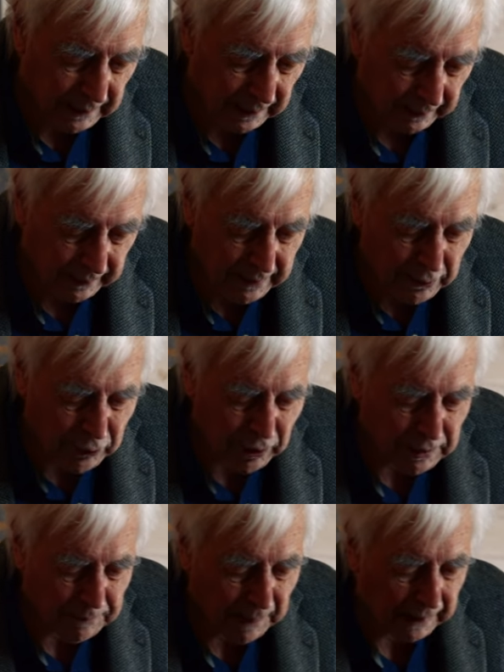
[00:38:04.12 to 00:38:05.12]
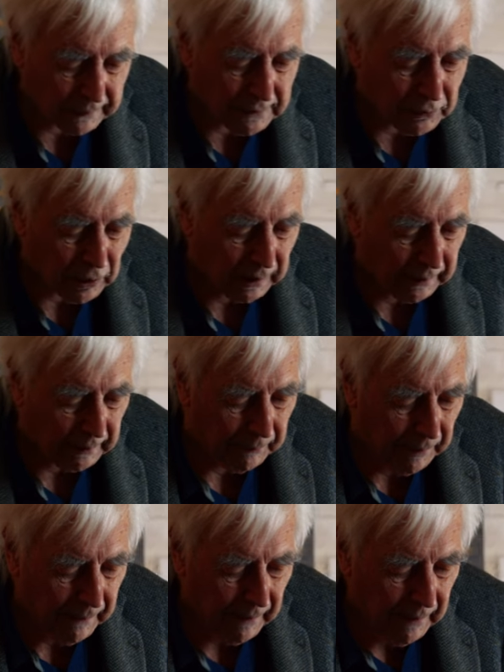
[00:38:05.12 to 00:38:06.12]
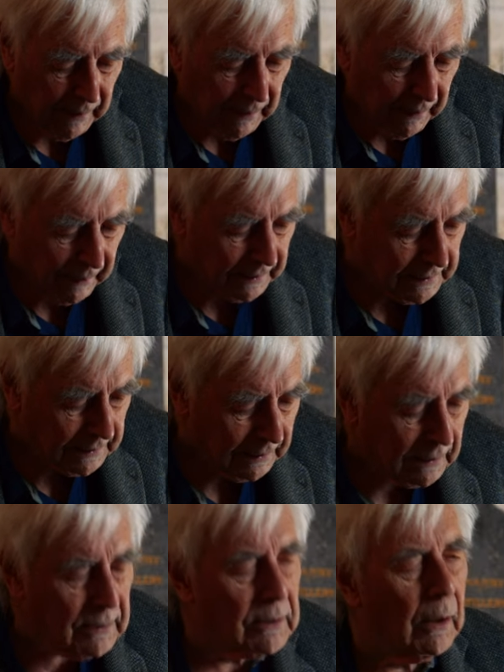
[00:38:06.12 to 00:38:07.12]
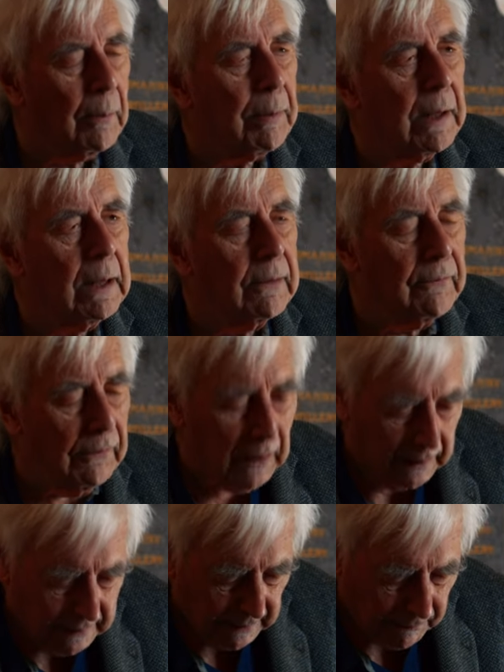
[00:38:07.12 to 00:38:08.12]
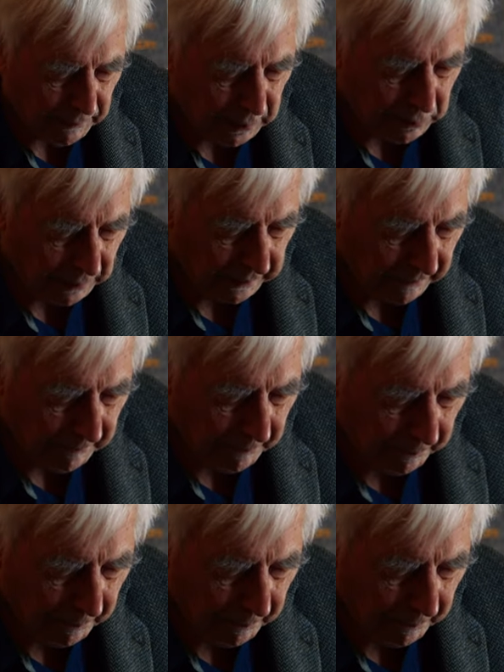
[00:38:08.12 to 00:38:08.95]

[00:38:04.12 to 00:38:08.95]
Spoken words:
their lineages back to Jacob, this didn't stop infighting between them.